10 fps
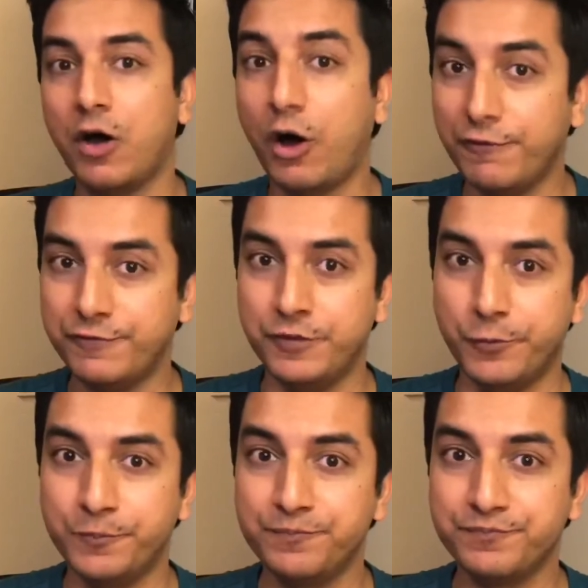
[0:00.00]
of you.
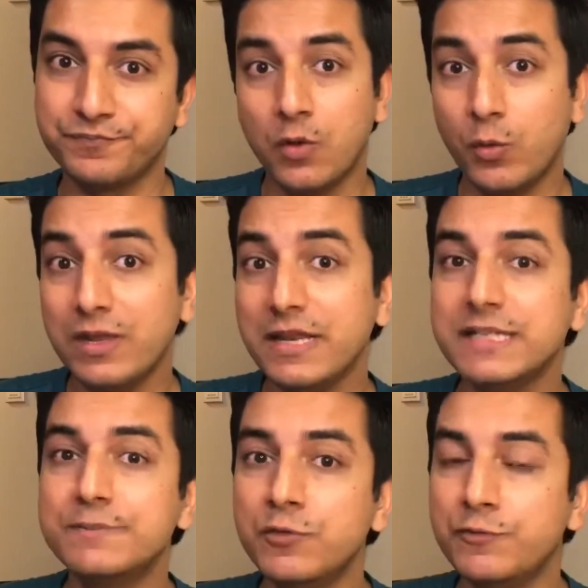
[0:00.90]
Well,
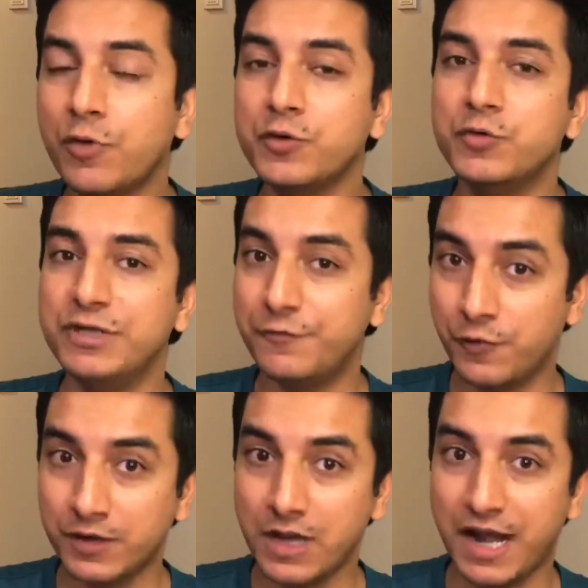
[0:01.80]
let's move on to
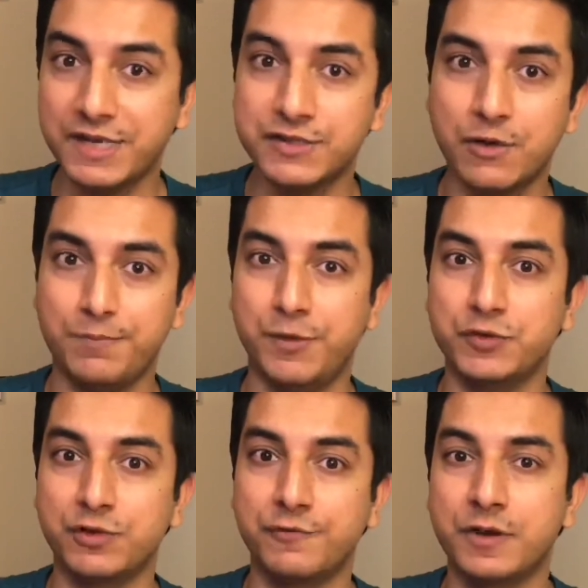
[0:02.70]
different kinds of
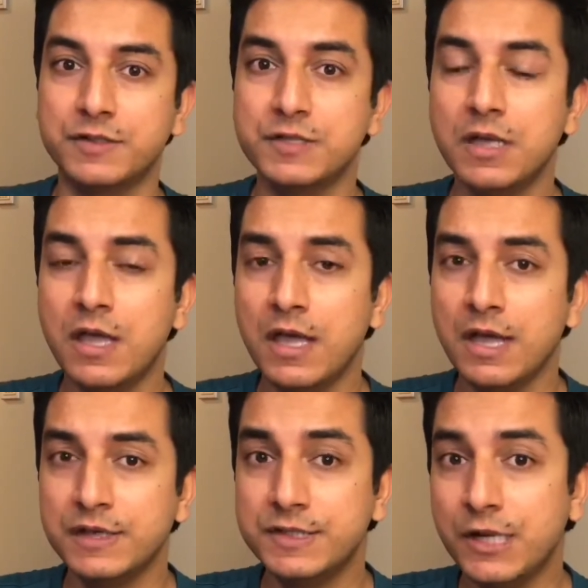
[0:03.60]
mutual funds.
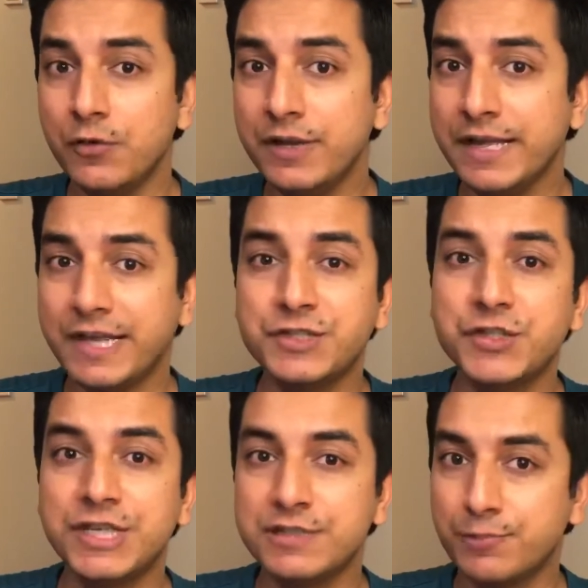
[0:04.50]
Security
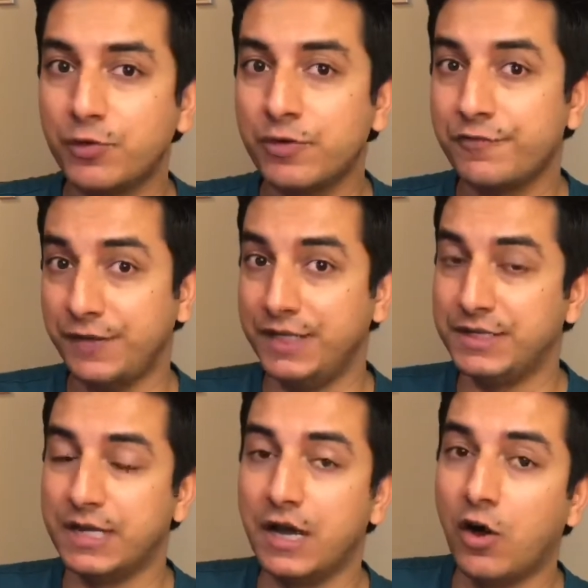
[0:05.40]
Exchange Board of
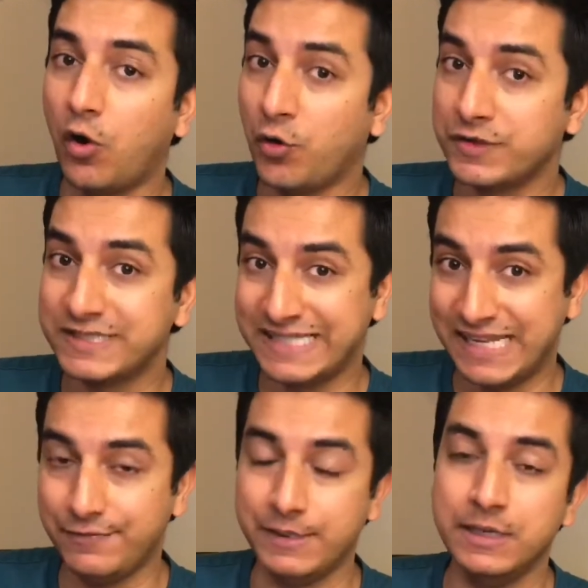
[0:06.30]
India, or
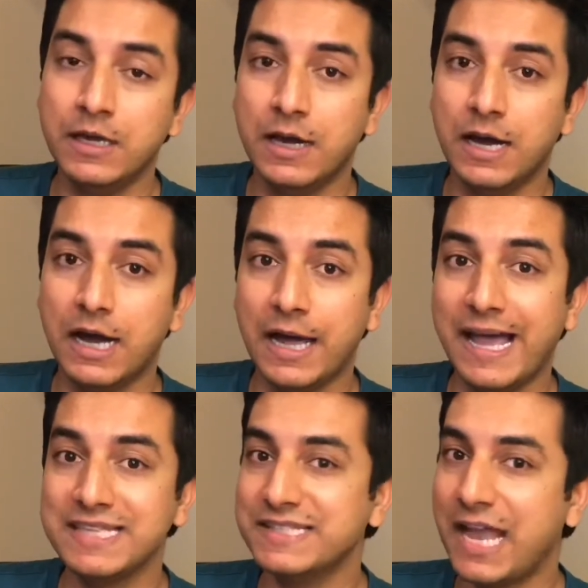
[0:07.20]
SEBI,
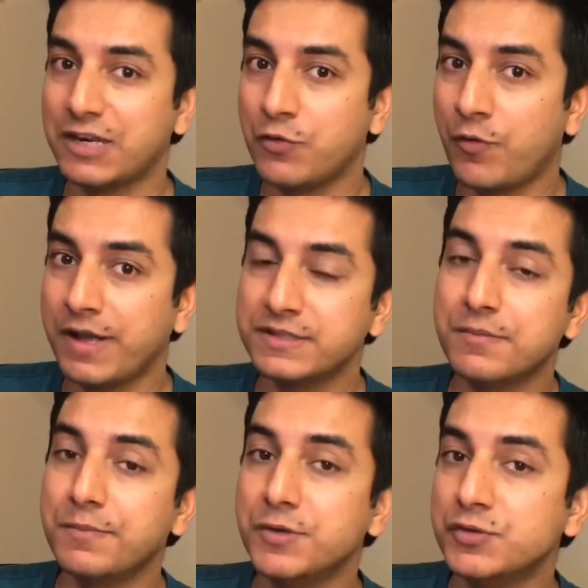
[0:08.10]
has categorized the
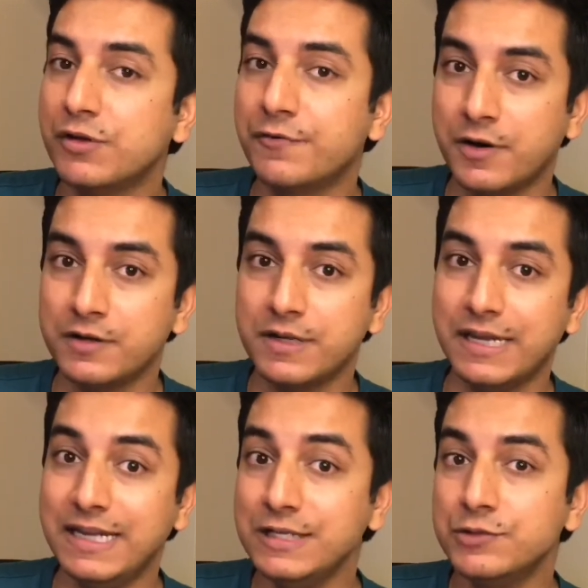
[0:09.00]
mutual fund
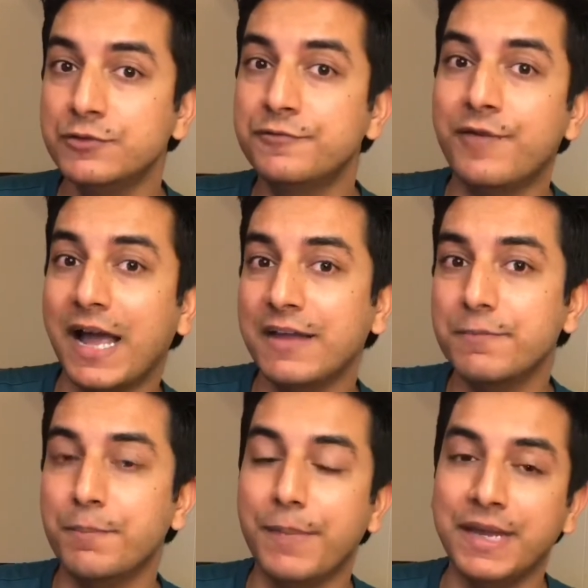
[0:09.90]
into 5
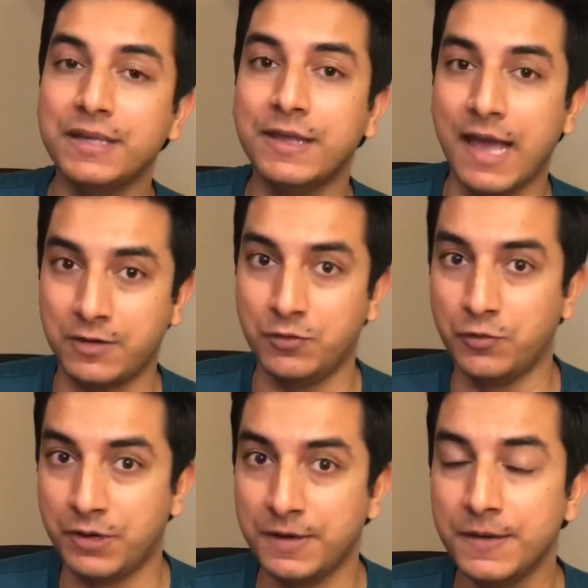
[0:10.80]
main
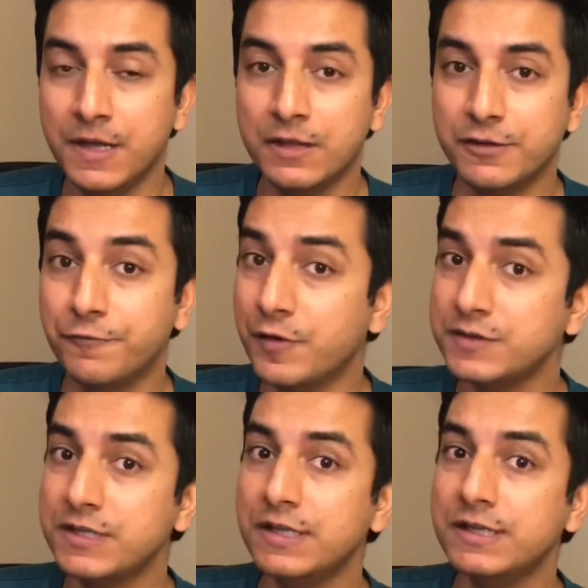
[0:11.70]
categories. The first
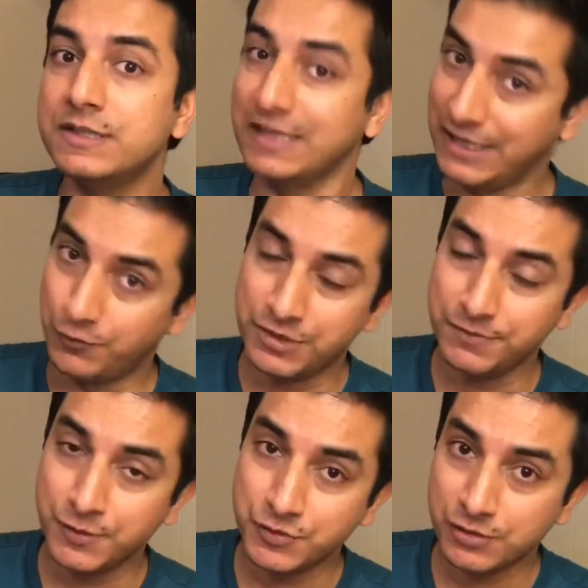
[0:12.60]
thing is equity
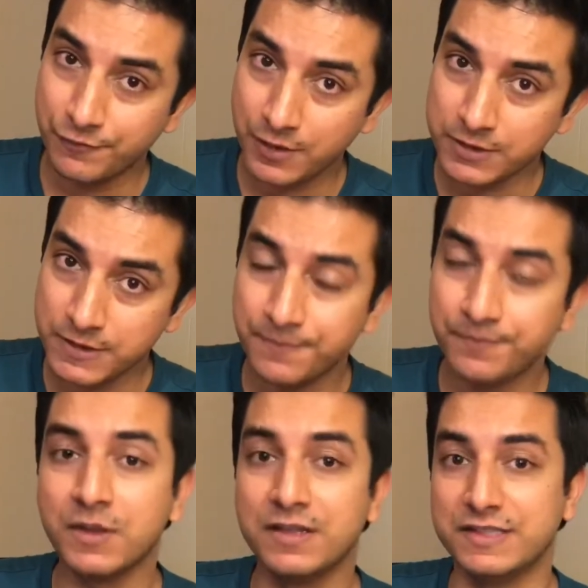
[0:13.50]
mutual fund.
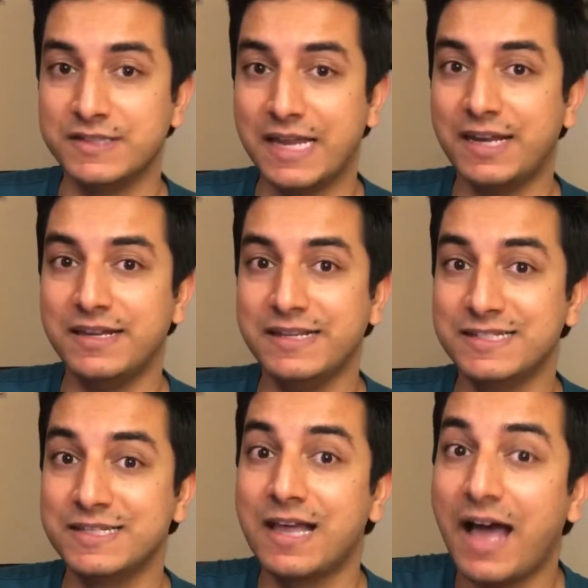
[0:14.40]
The second
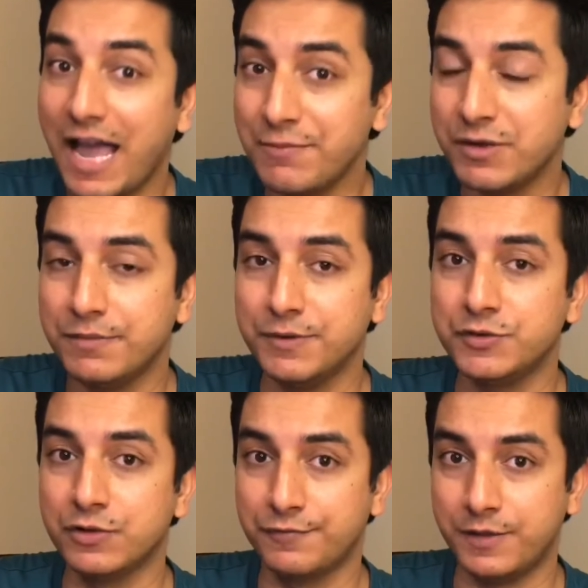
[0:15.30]
is hybrid
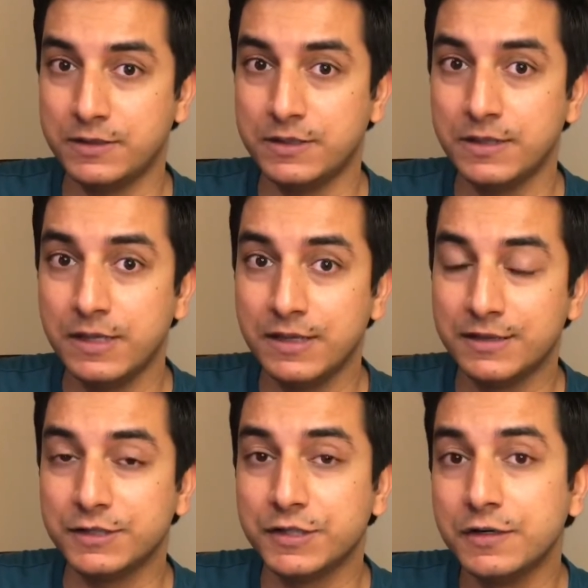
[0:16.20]
mutual fund.
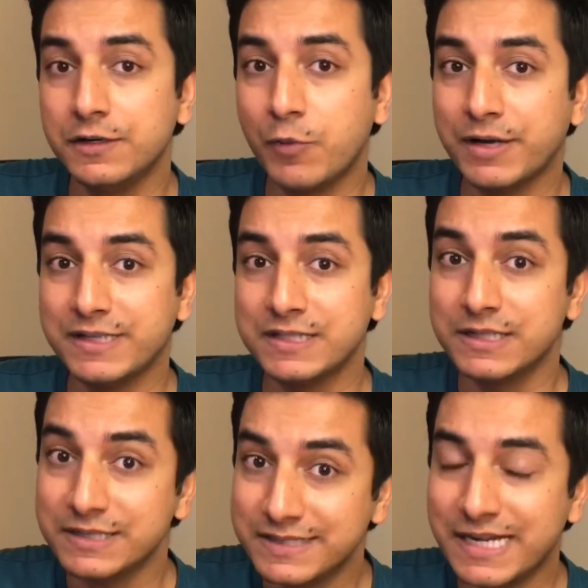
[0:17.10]
The third one is
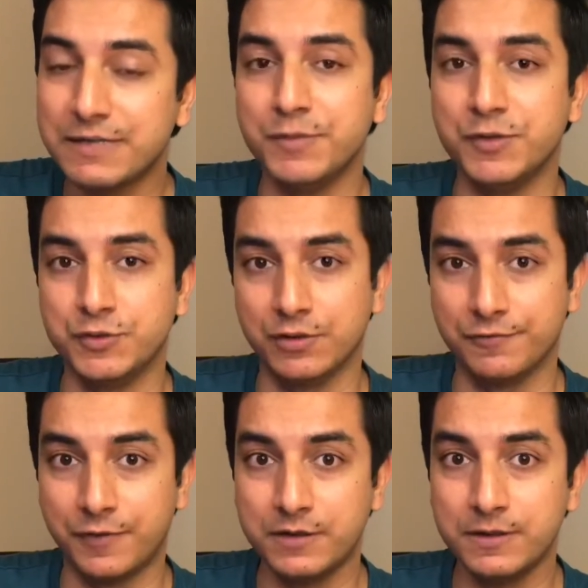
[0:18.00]
debt mutual
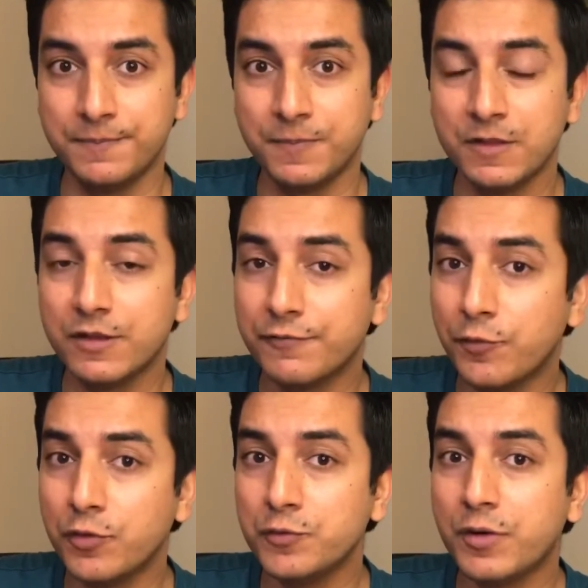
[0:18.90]
fund. The
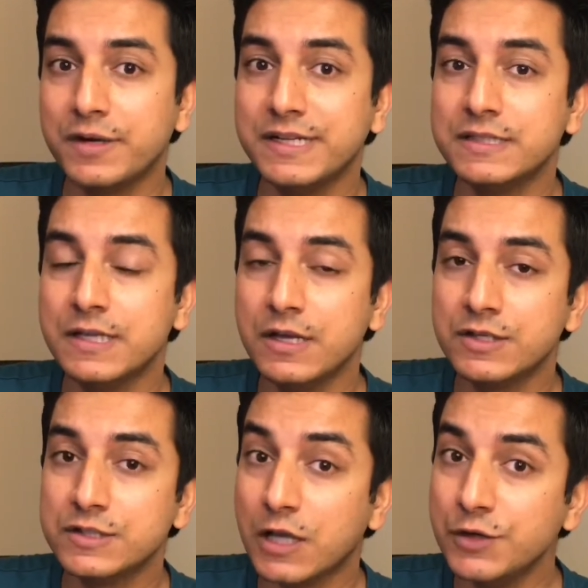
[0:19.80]
fourth one is
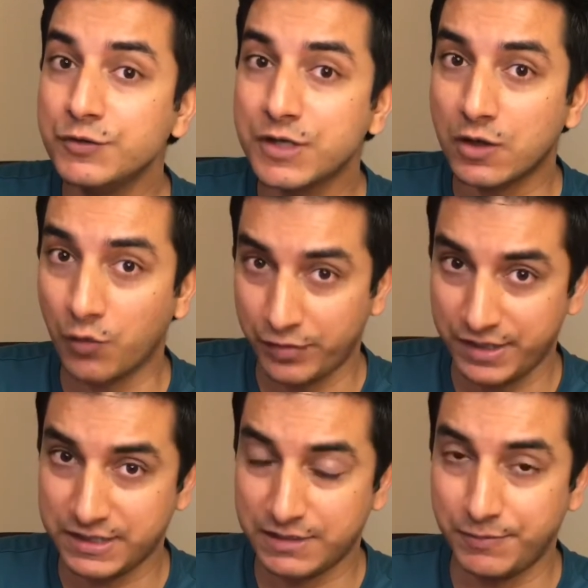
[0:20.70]
solution
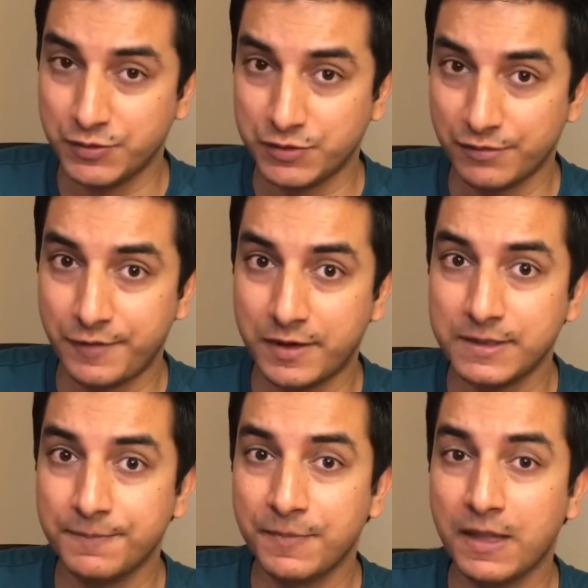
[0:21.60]
oriented mutual fund.
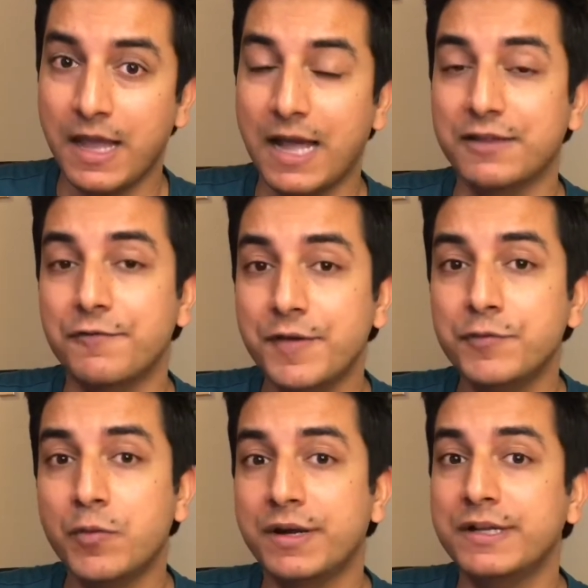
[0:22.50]
And the fifth
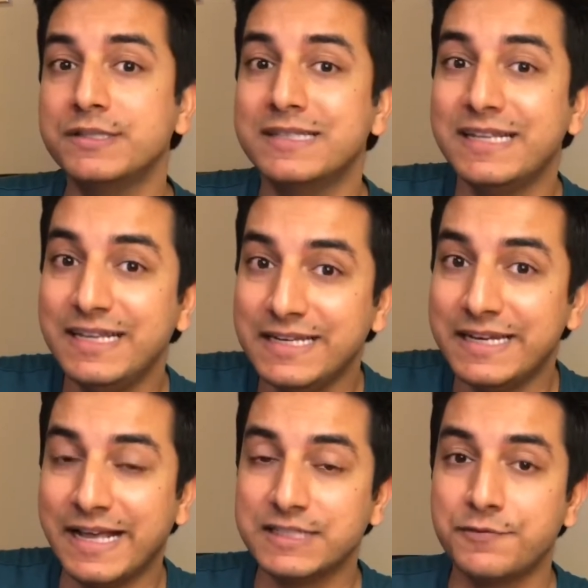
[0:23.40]
one is
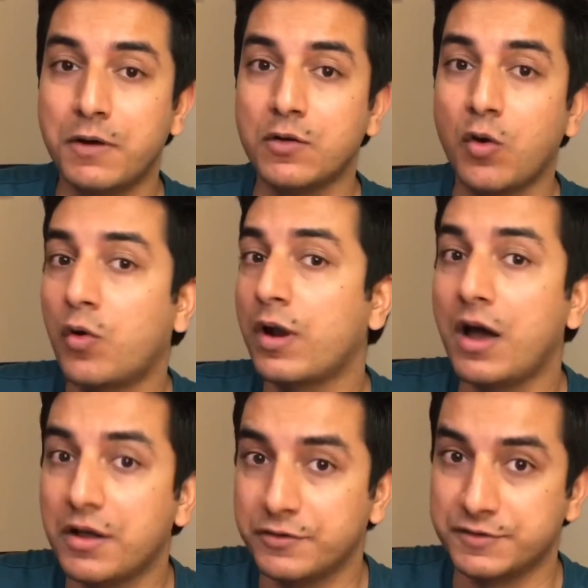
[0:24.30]
index fund or
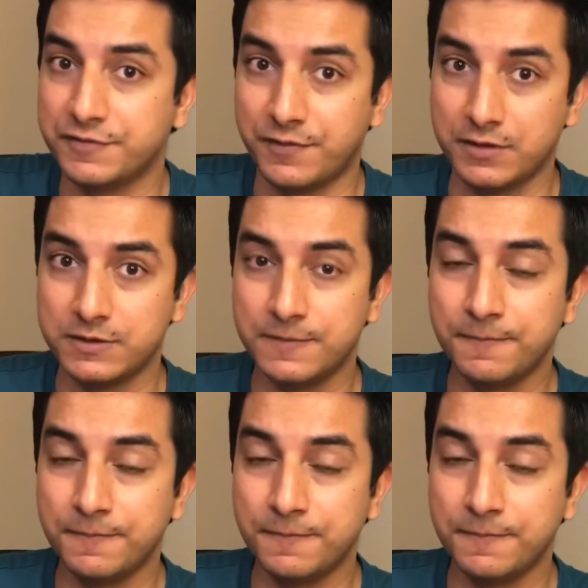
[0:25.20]
others fund.